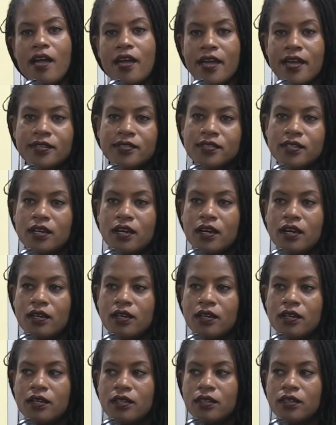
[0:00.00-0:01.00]
it's
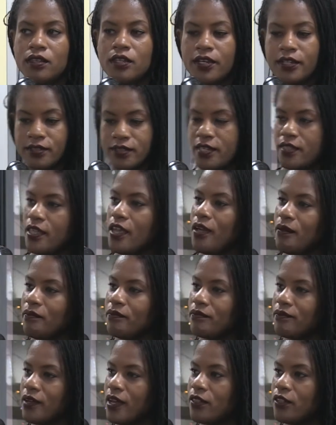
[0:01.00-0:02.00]
a look to them,
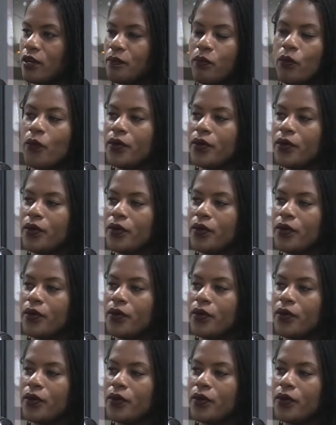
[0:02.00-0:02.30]
and they're